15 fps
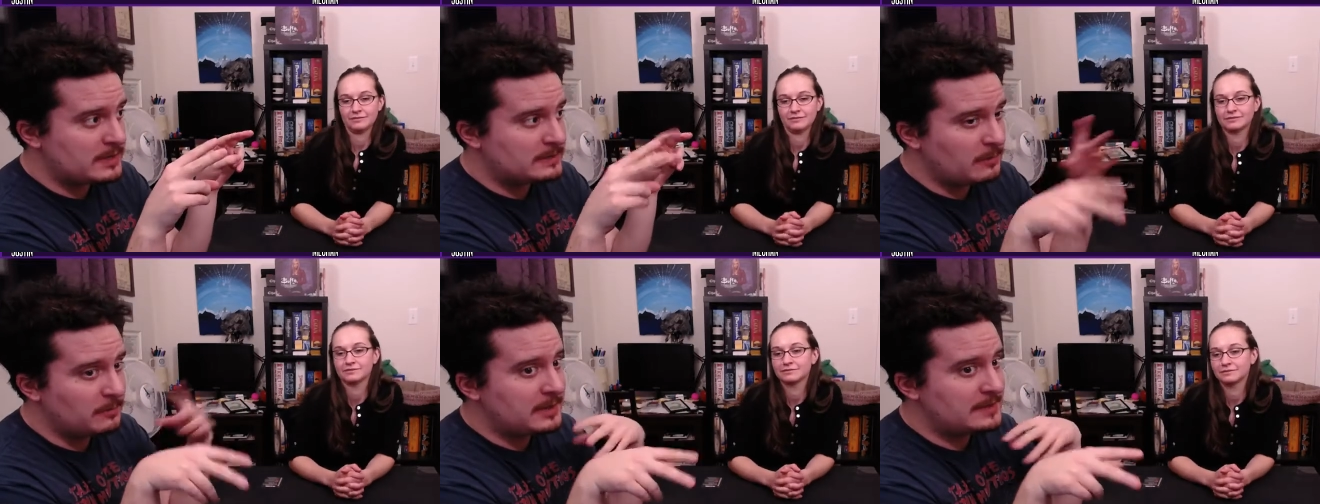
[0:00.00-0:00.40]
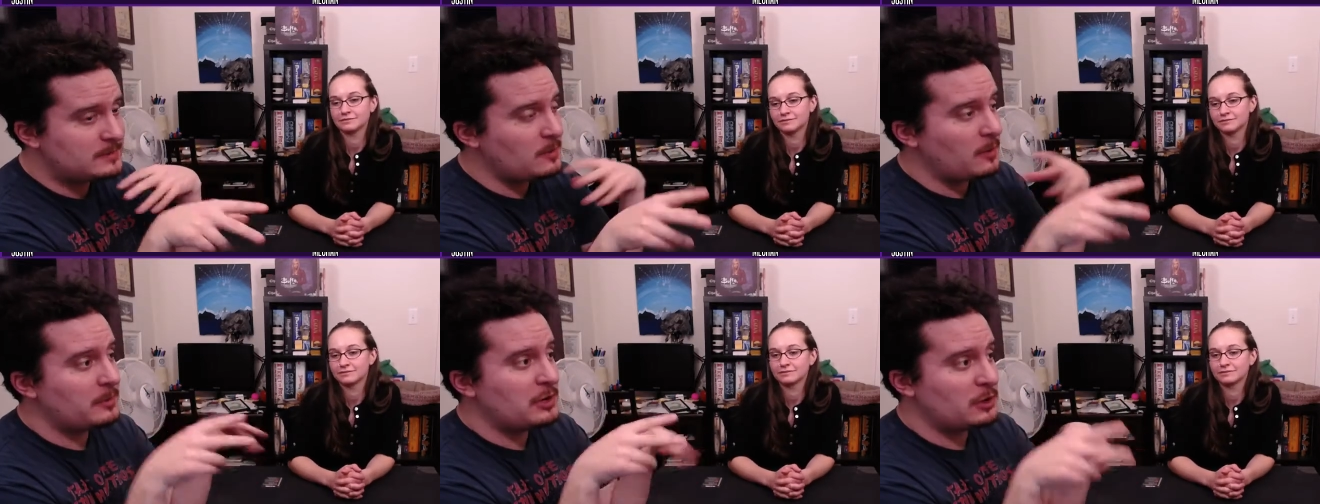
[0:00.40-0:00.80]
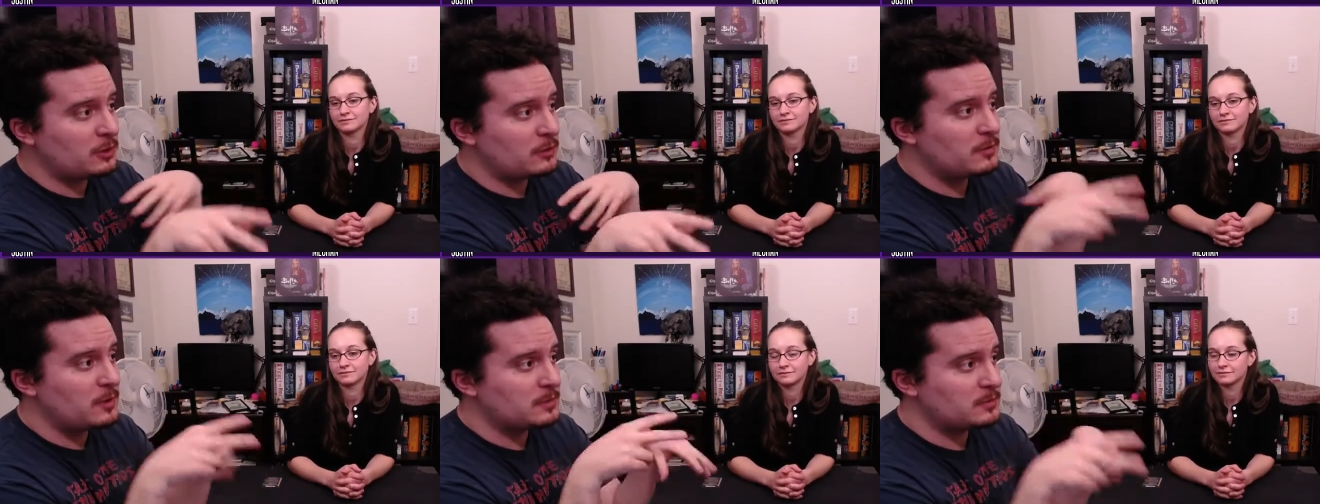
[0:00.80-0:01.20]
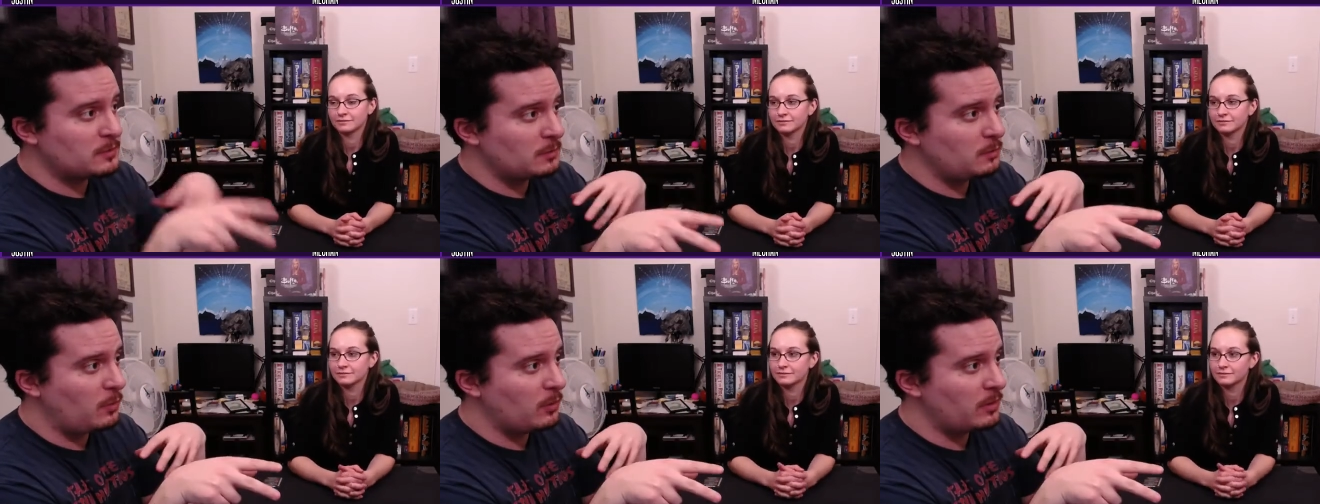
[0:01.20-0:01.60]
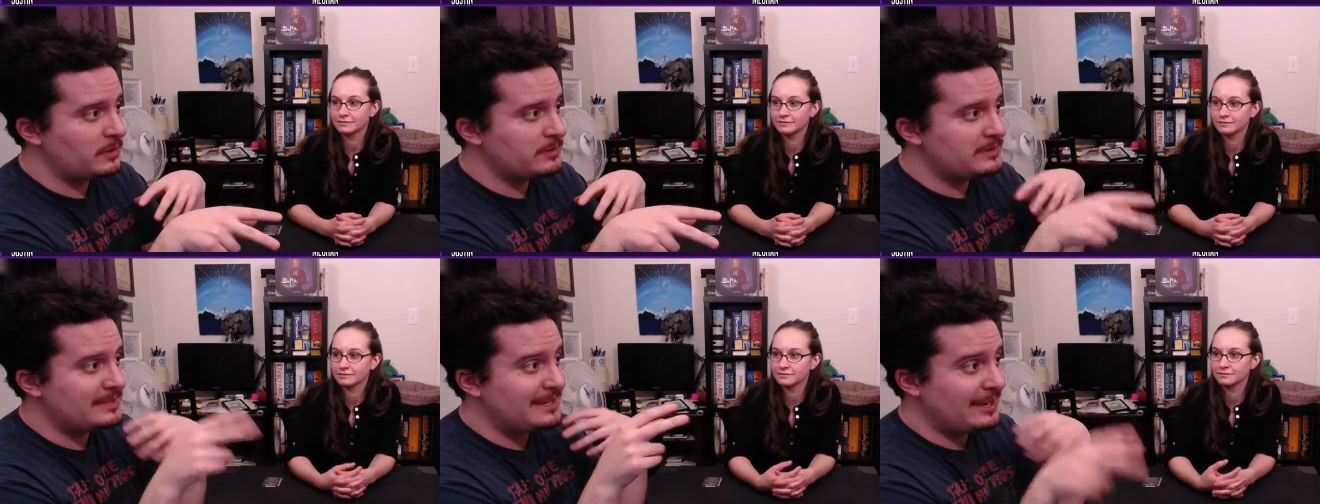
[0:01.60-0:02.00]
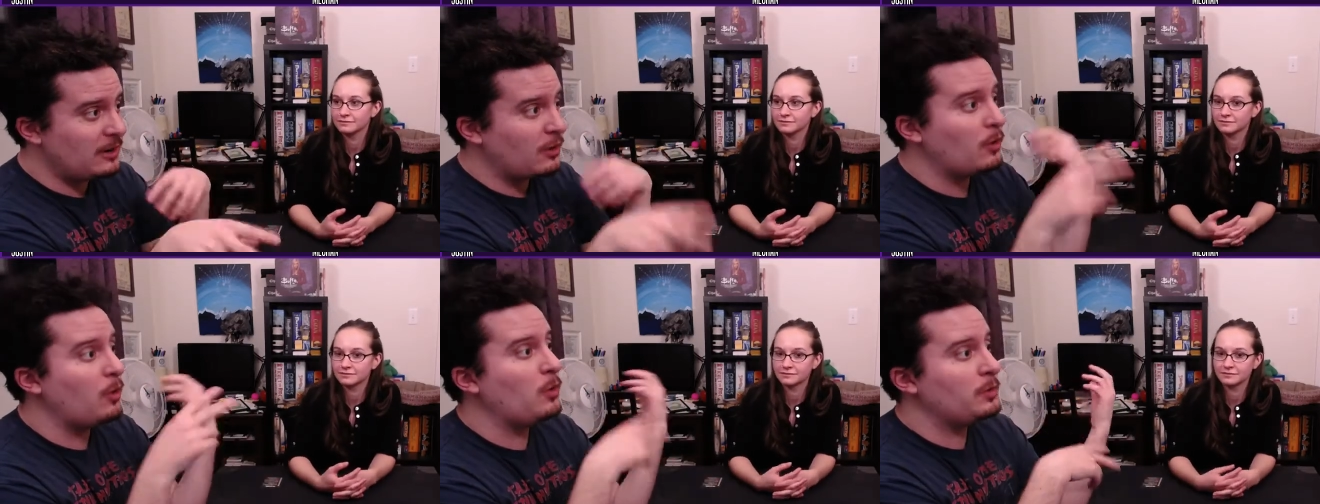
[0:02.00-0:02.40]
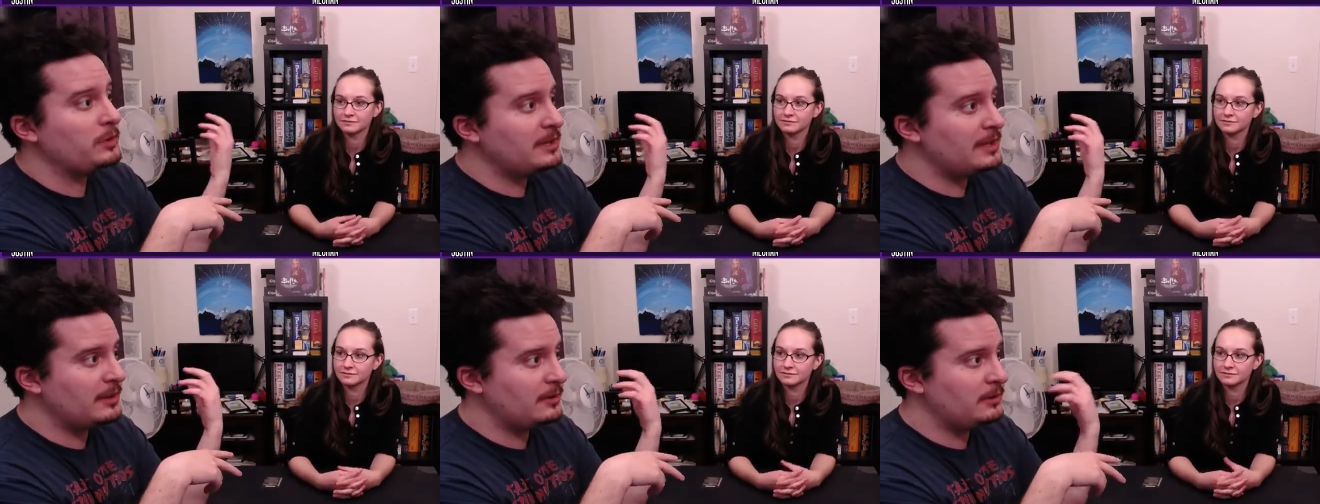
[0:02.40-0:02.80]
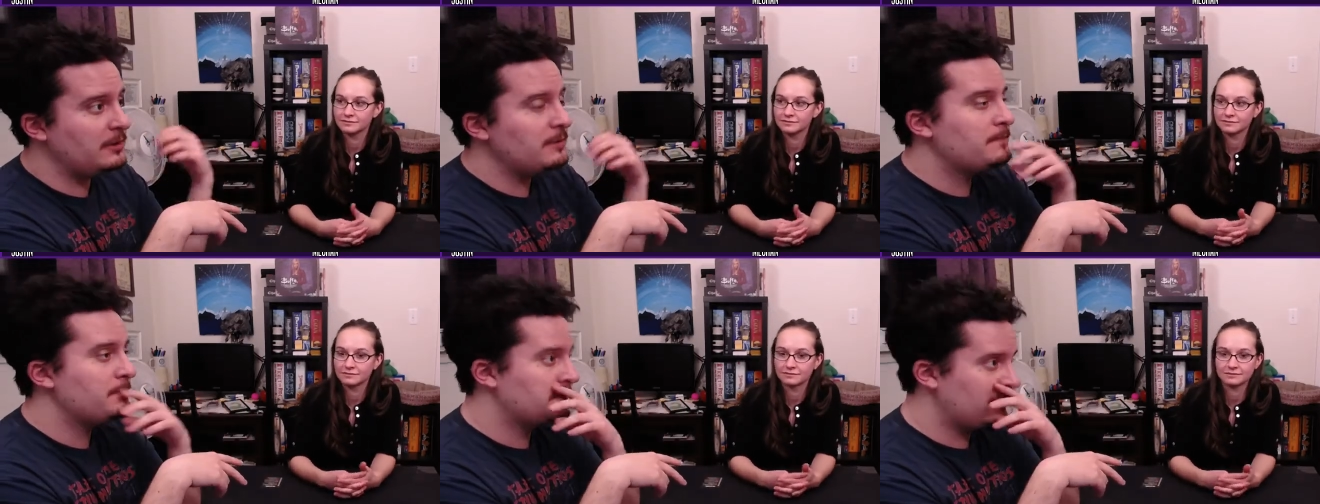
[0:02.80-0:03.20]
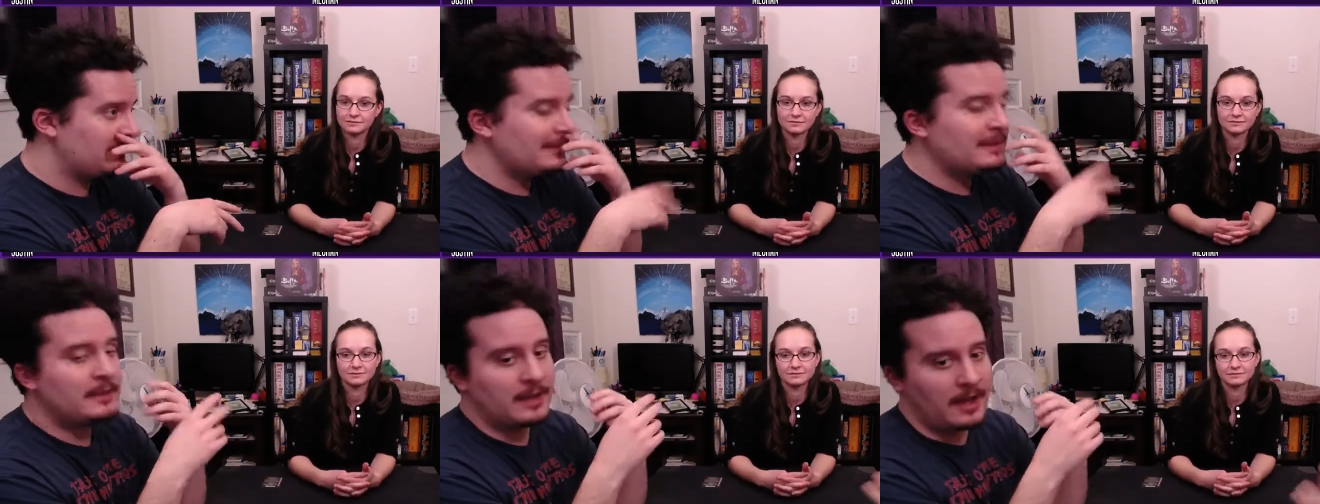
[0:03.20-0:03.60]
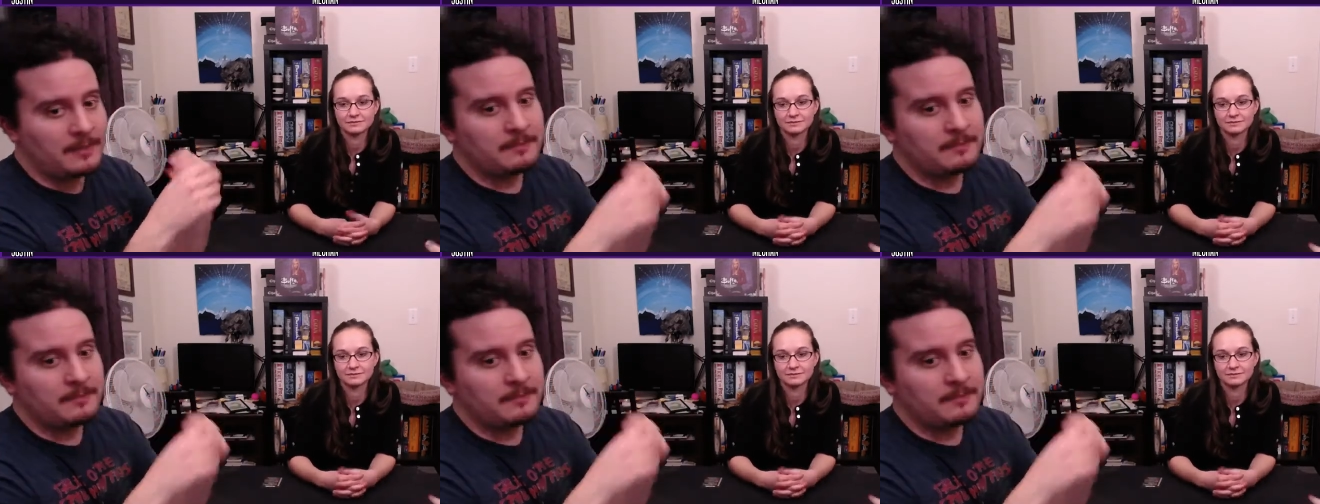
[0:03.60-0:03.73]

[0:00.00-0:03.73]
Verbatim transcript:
Speaker 1: but because we already earned those rewards in our old guild. Oh. Yeah.